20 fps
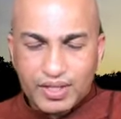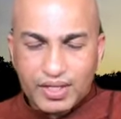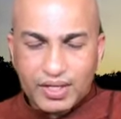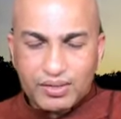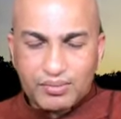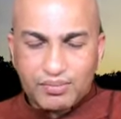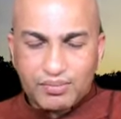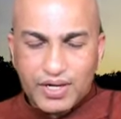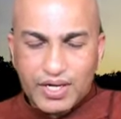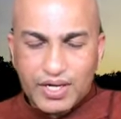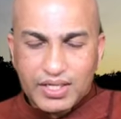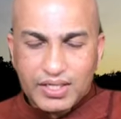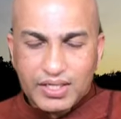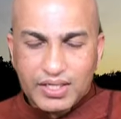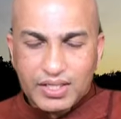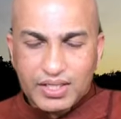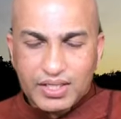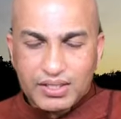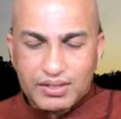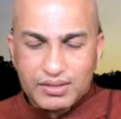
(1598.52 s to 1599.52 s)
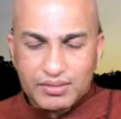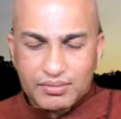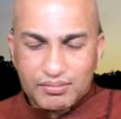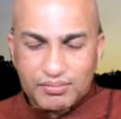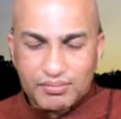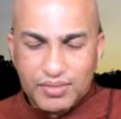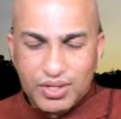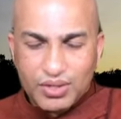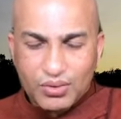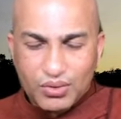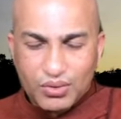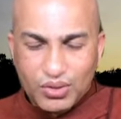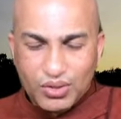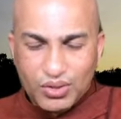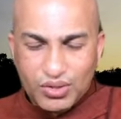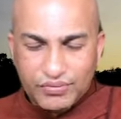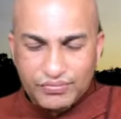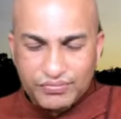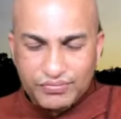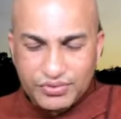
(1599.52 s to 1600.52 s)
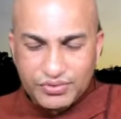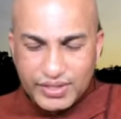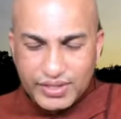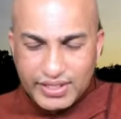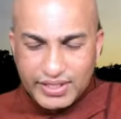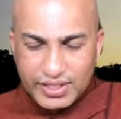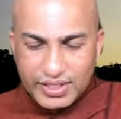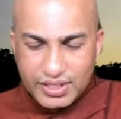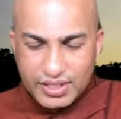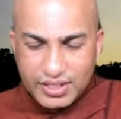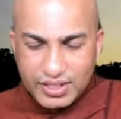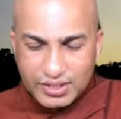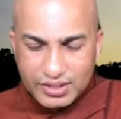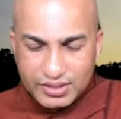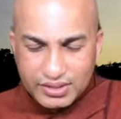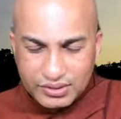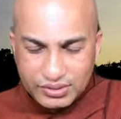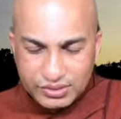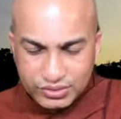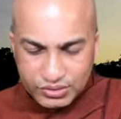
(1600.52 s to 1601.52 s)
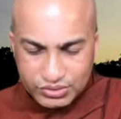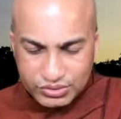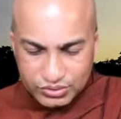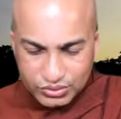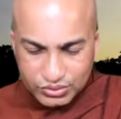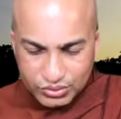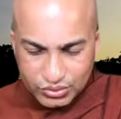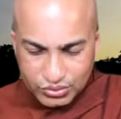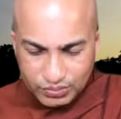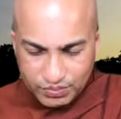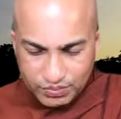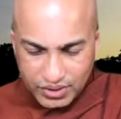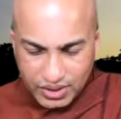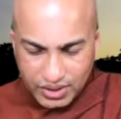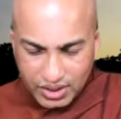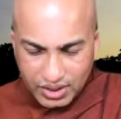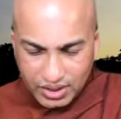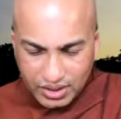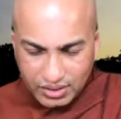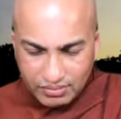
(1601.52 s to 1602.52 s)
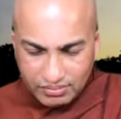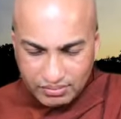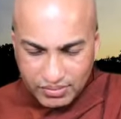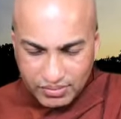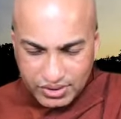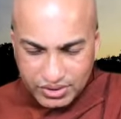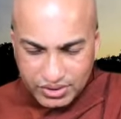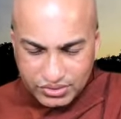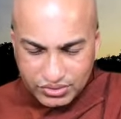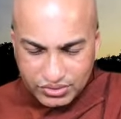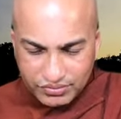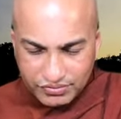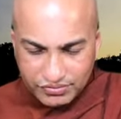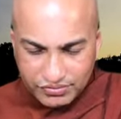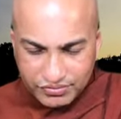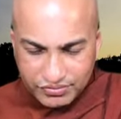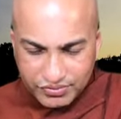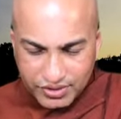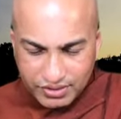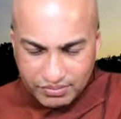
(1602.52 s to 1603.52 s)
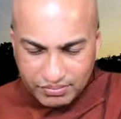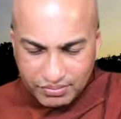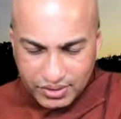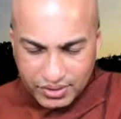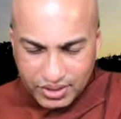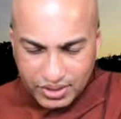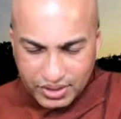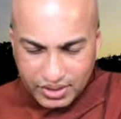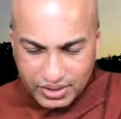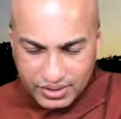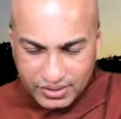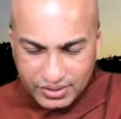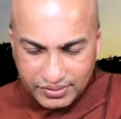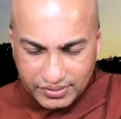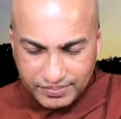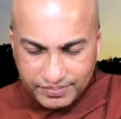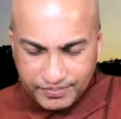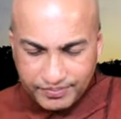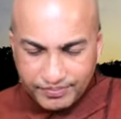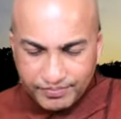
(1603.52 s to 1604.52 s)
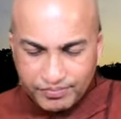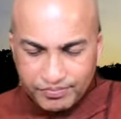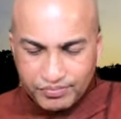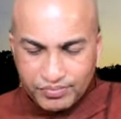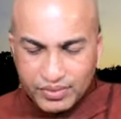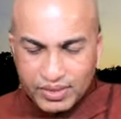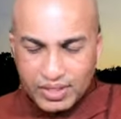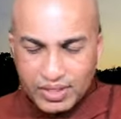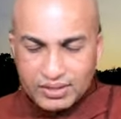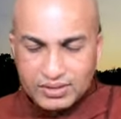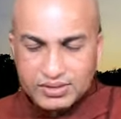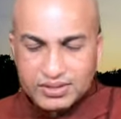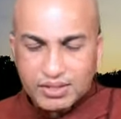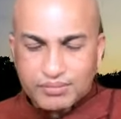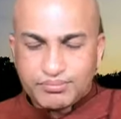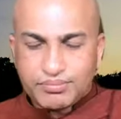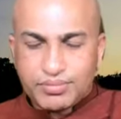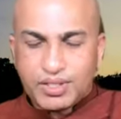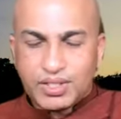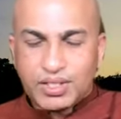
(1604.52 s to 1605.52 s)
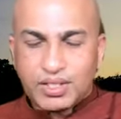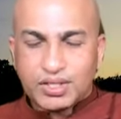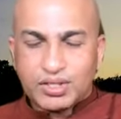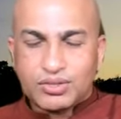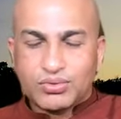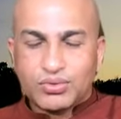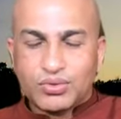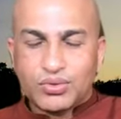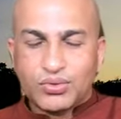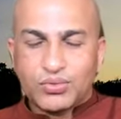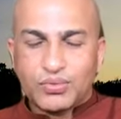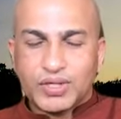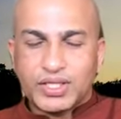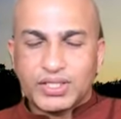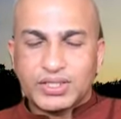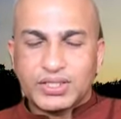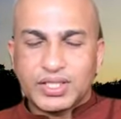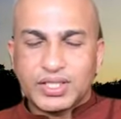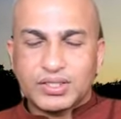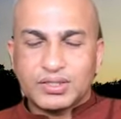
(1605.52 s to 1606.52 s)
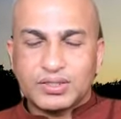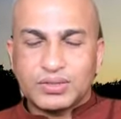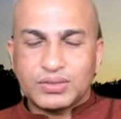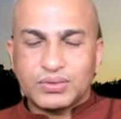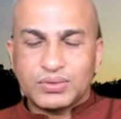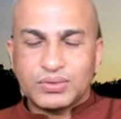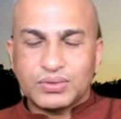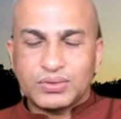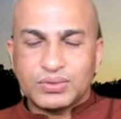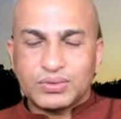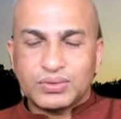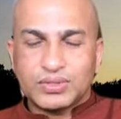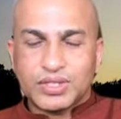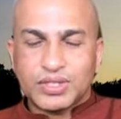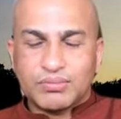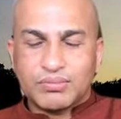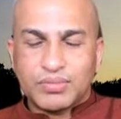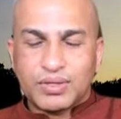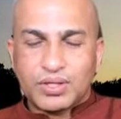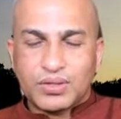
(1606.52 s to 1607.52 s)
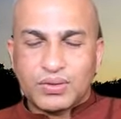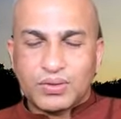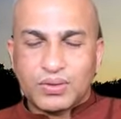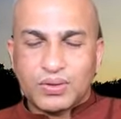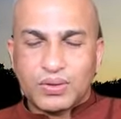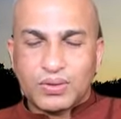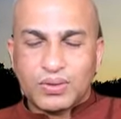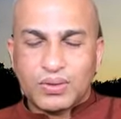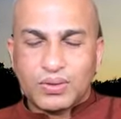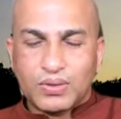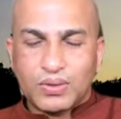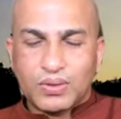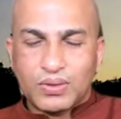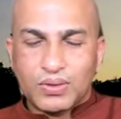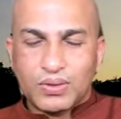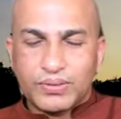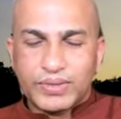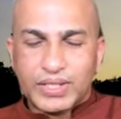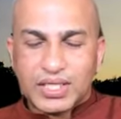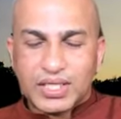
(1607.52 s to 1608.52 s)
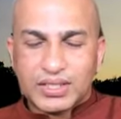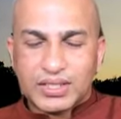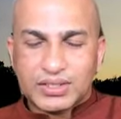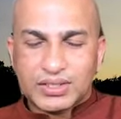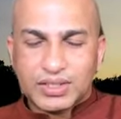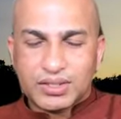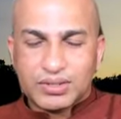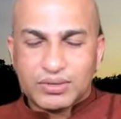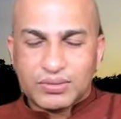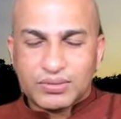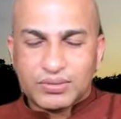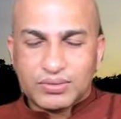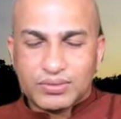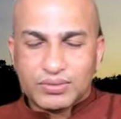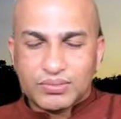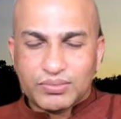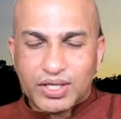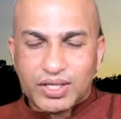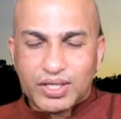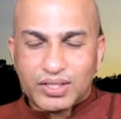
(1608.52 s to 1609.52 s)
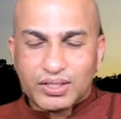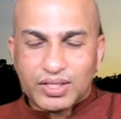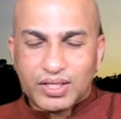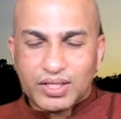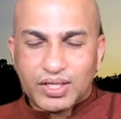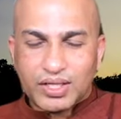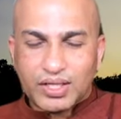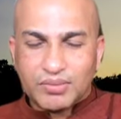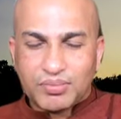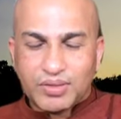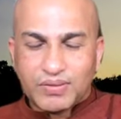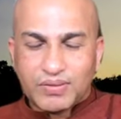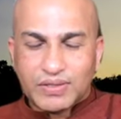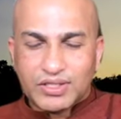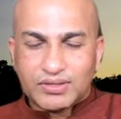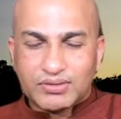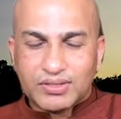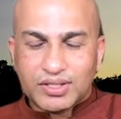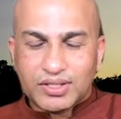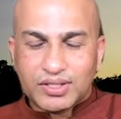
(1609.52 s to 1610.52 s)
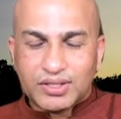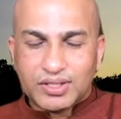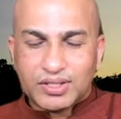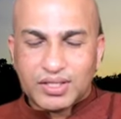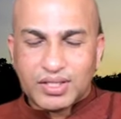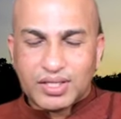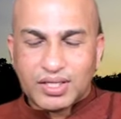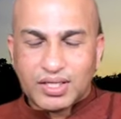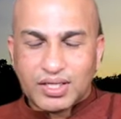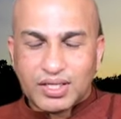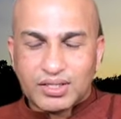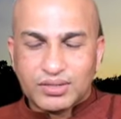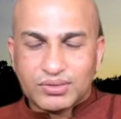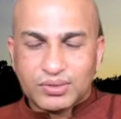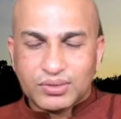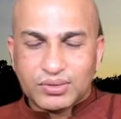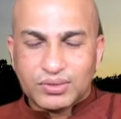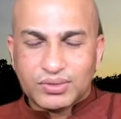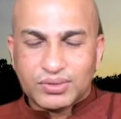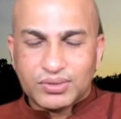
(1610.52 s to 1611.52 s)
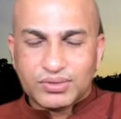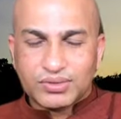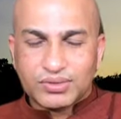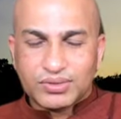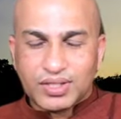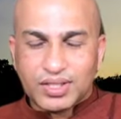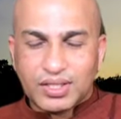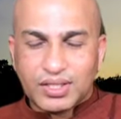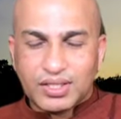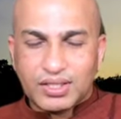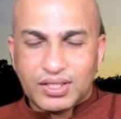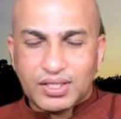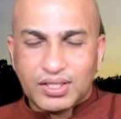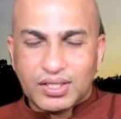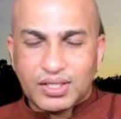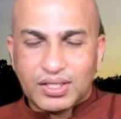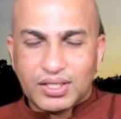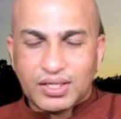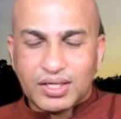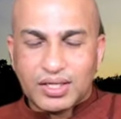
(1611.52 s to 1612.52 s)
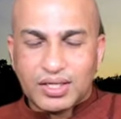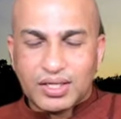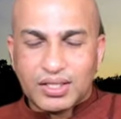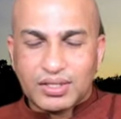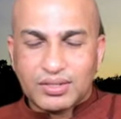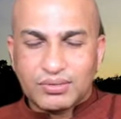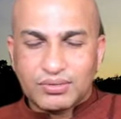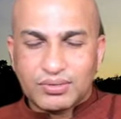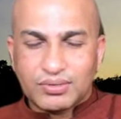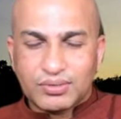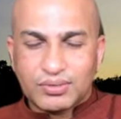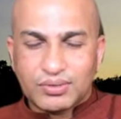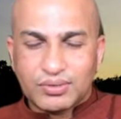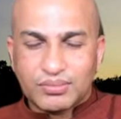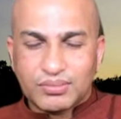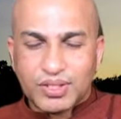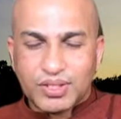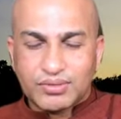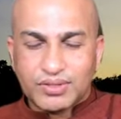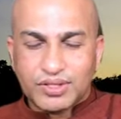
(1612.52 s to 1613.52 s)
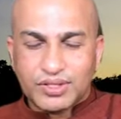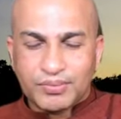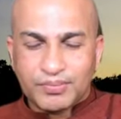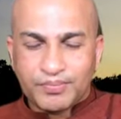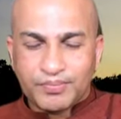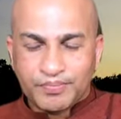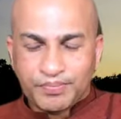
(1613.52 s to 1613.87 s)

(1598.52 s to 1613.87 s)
And finally, may all of you attain supreme bliss of Nibbana. Sabbityo vajjantu sabbaroko vinasatu mate bhavatantarayo suki digayuko bhava